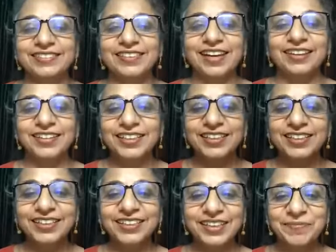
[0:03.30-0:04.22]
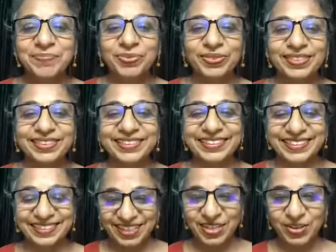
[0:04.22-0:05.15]
Hi,
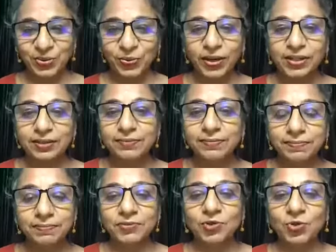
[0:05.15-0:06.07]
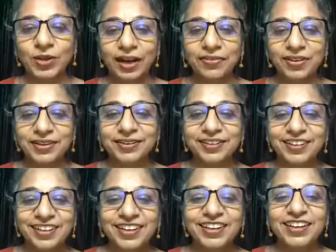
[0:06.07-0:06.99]
welcome to another
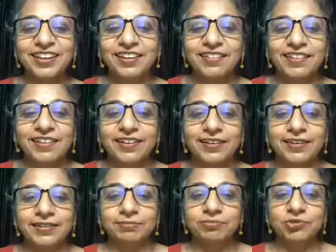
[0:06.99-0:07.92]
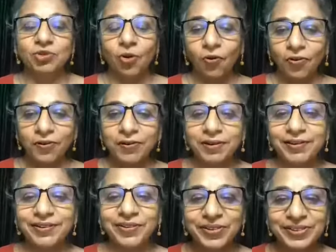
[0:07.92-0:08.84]
talk
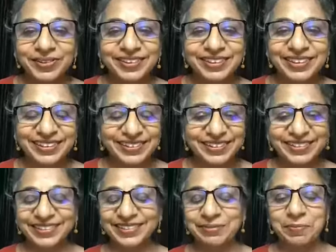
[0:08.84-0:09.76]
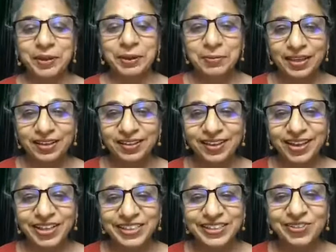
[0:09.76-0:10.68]
on by me
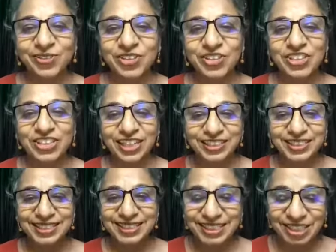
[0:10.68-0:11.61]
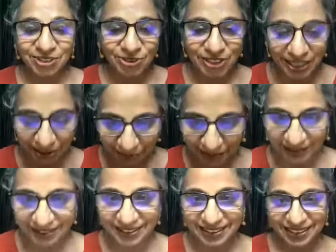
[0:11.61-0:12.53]
on gender stereotyping.
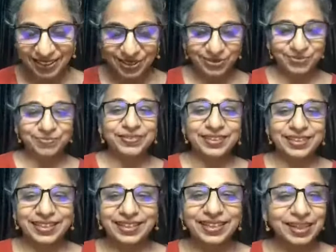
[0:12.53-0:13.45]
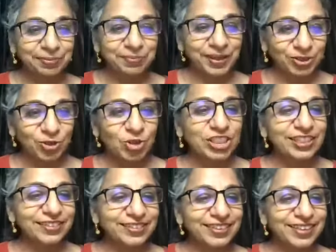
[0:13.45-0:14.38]
So, I'm
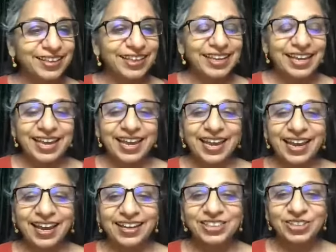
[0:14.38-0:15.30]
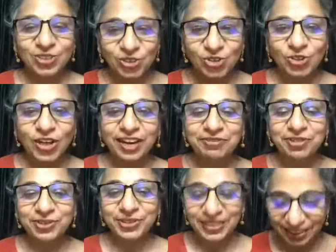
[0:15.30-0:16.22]
Madhujit, and good to have you
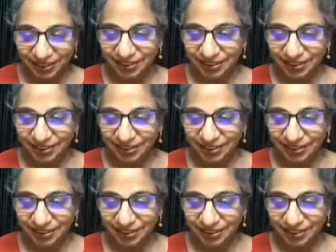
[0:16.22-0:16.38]
here.